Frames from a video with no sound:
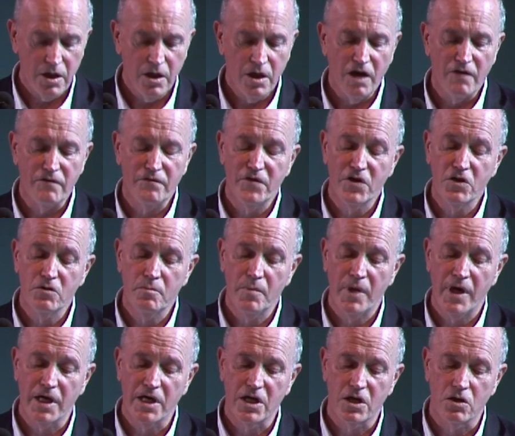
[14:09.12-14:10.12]
A
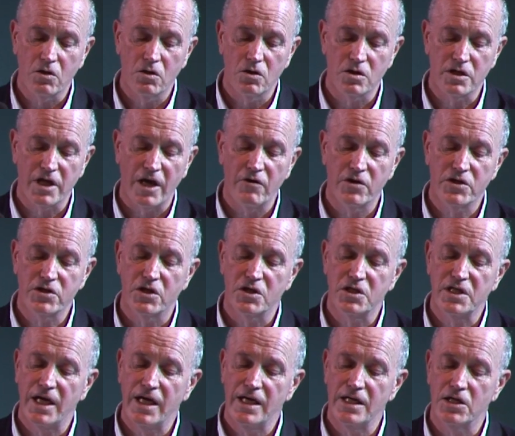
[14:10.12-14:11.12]
filmmaker called
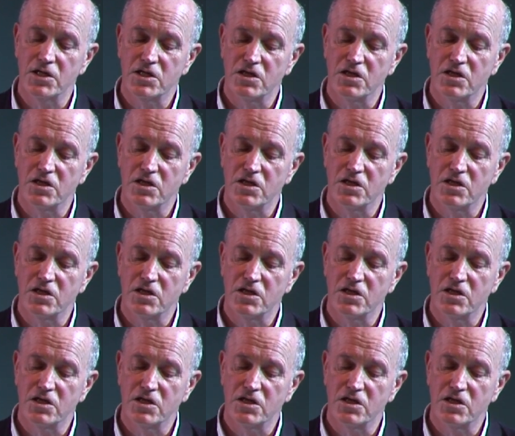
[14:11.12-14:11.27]
Aristoteles,